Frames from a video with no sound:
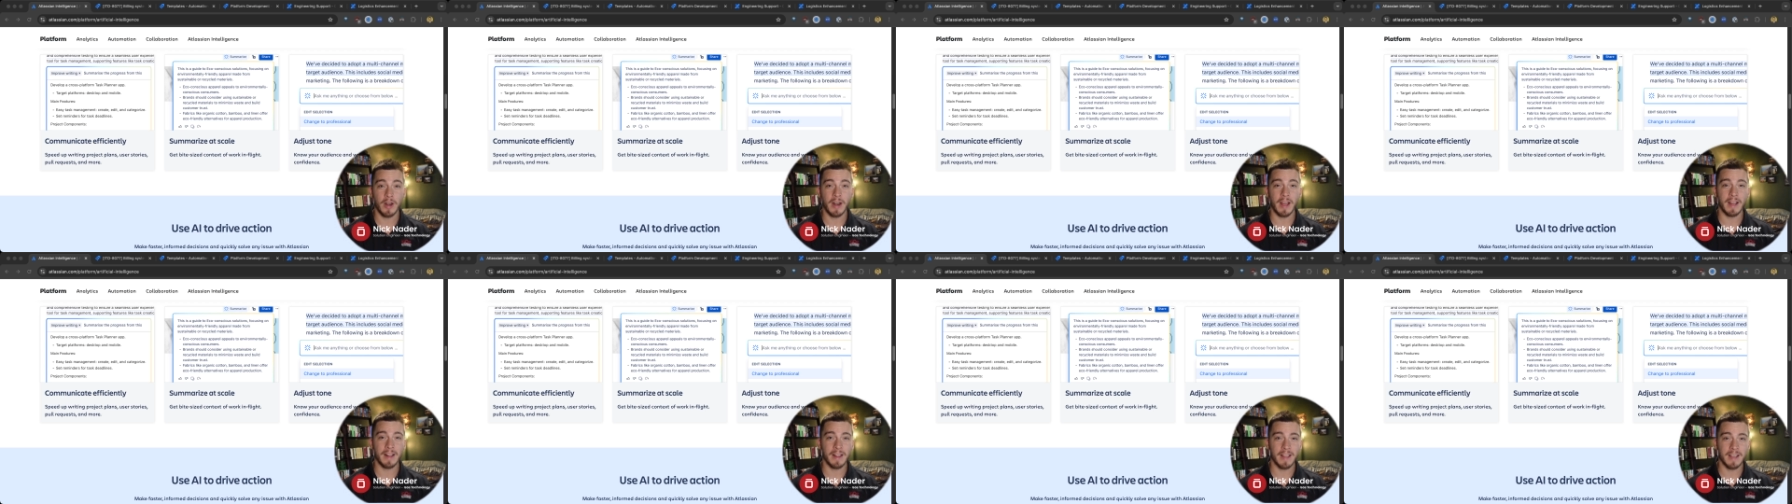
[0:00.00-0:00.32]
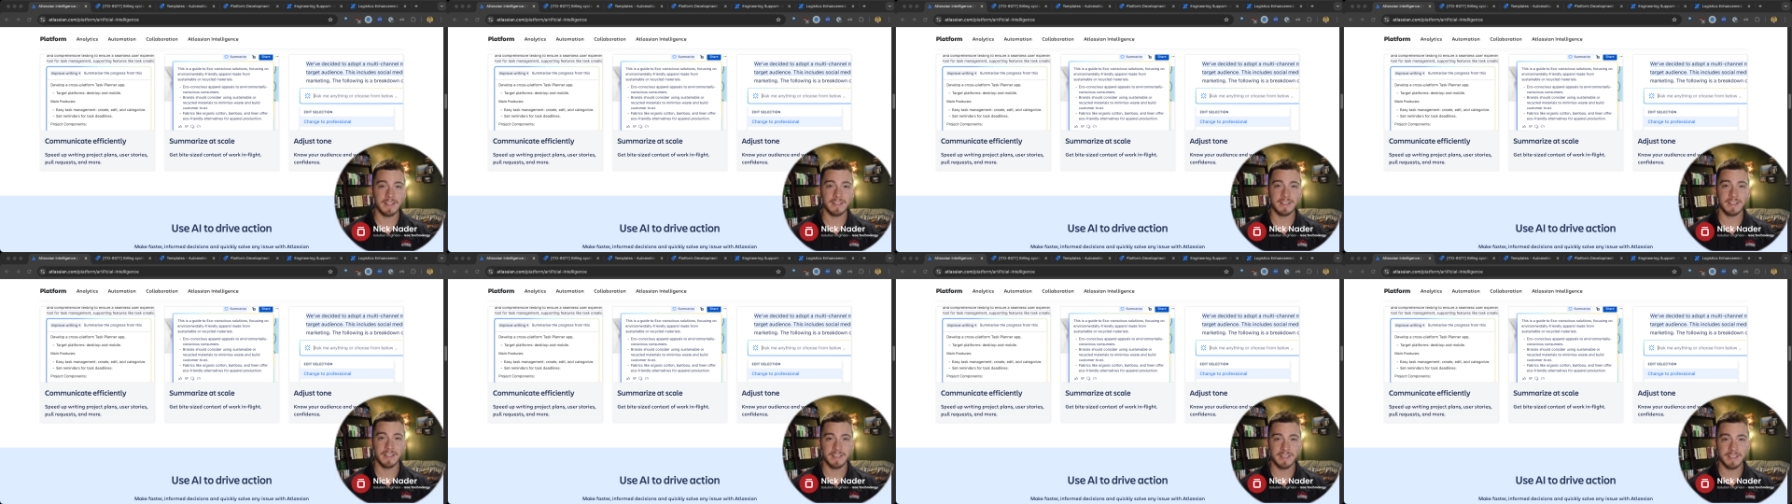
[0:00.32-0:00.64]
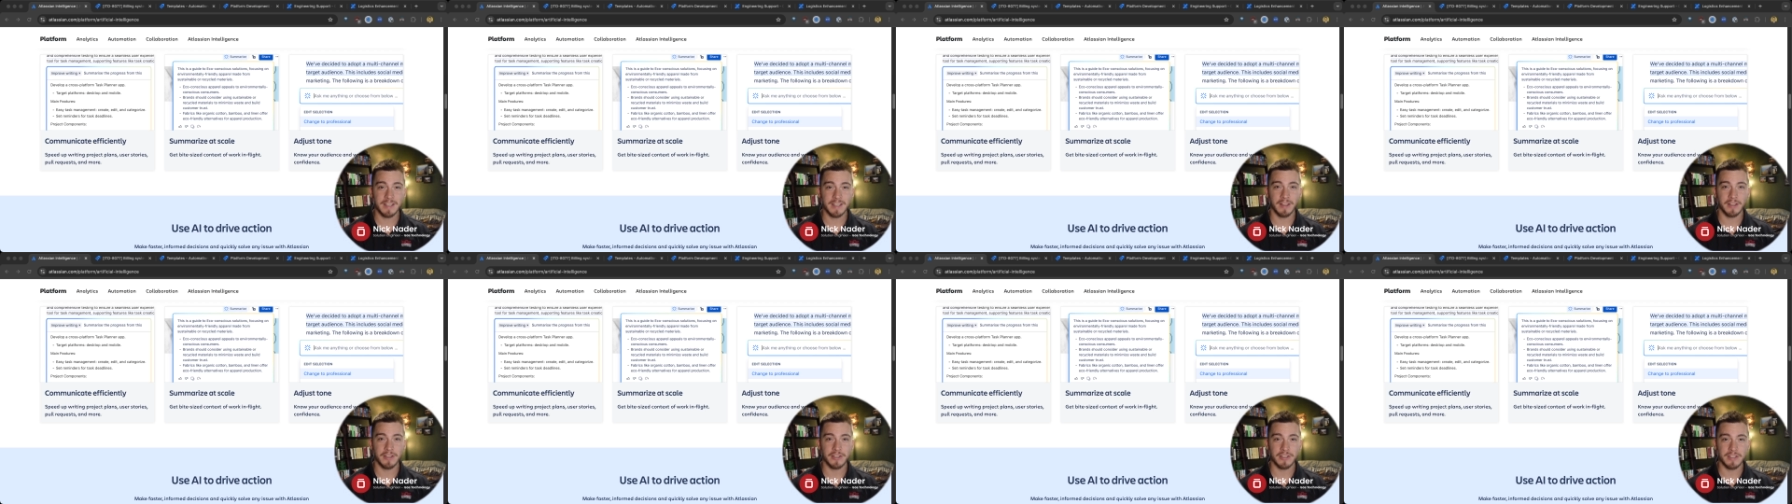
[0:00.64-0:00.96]
Atlassian
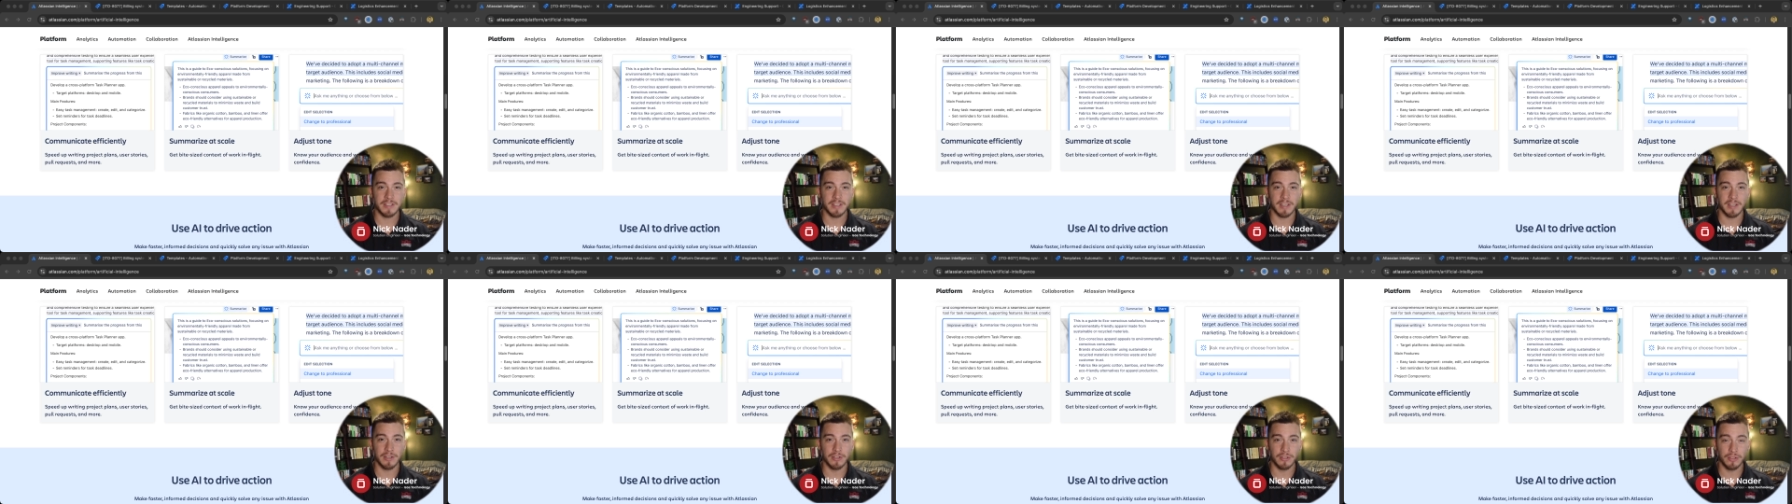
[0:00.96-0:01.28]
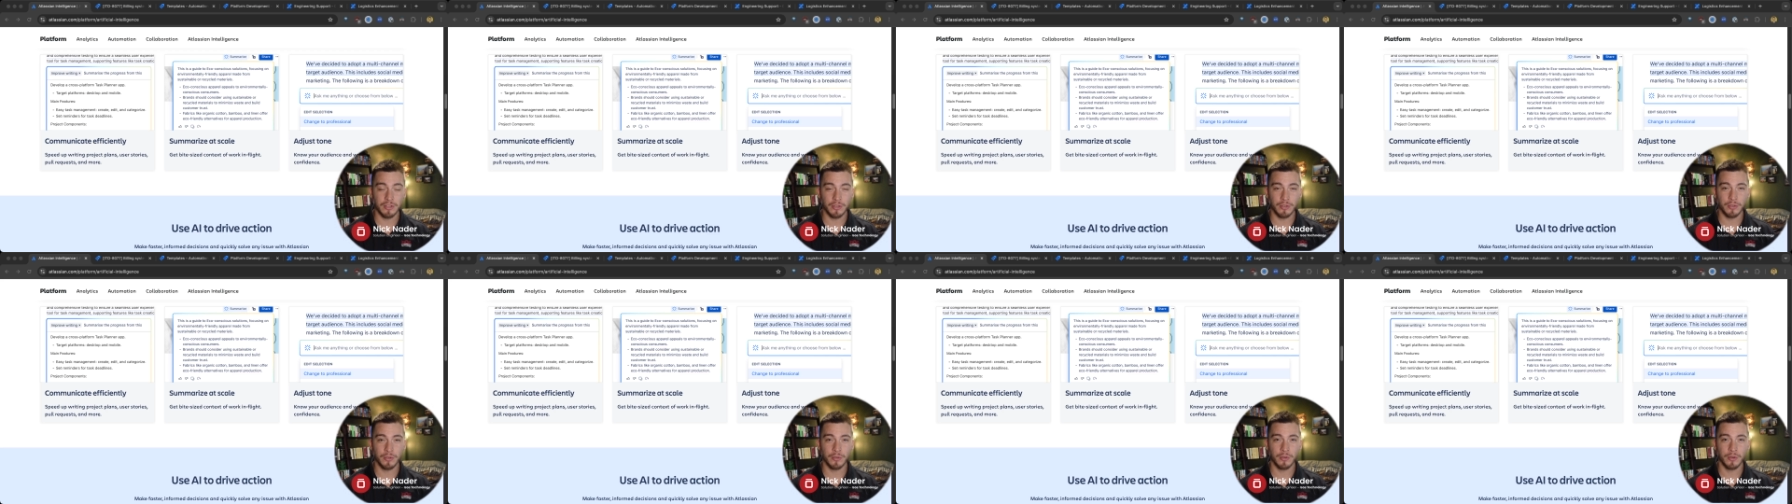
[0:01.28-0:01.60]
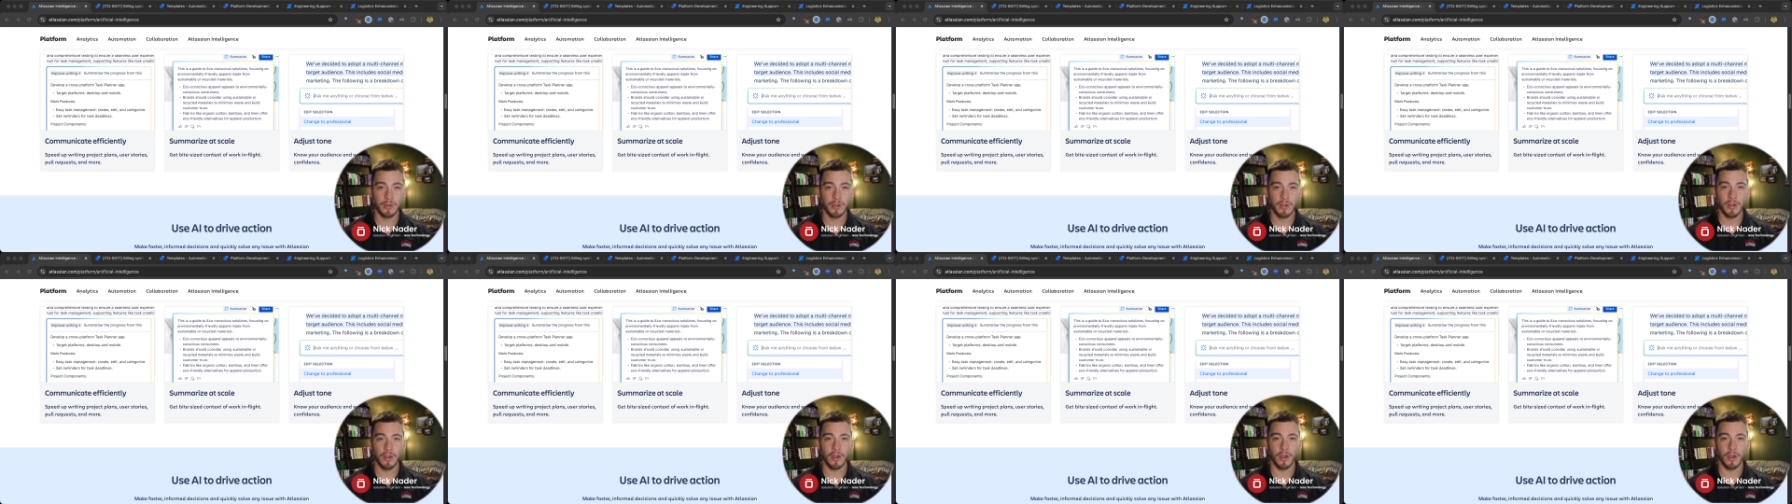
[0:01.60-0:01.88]
Intelligence can do